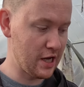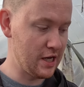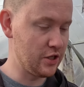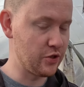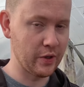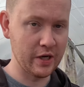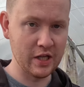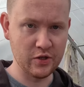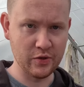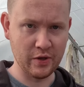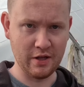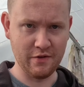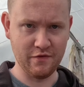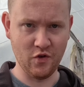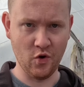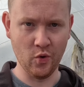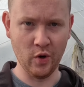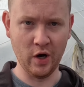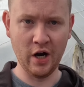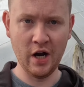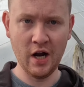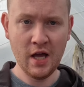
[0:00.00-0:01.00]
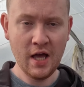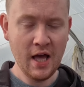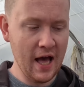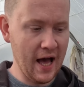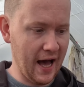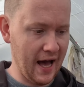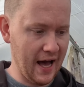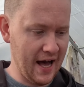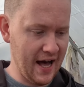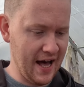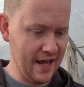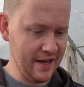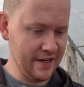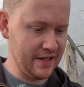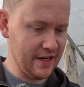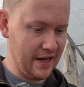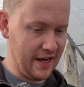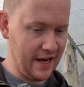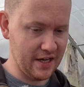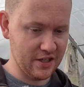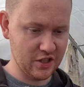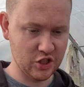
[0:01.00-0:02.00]
2024 and
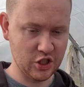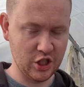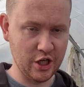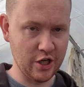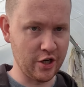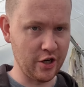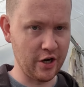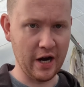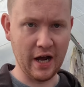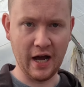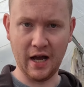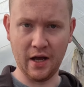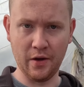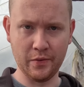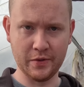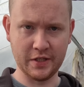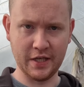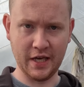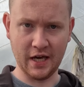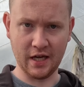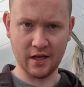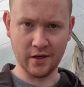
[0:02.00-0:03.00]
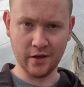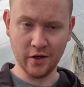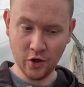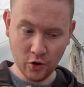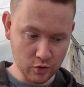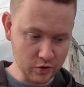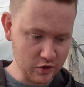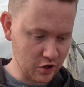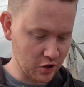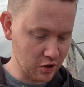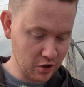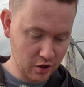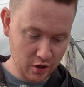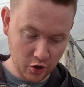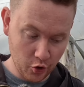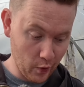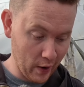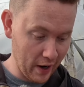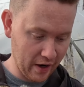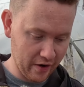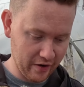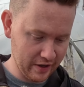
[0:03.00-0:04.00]
last year I was getting loads of
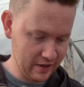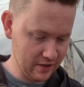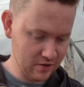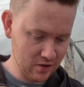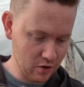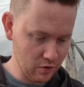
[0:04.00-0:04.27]
inquiries,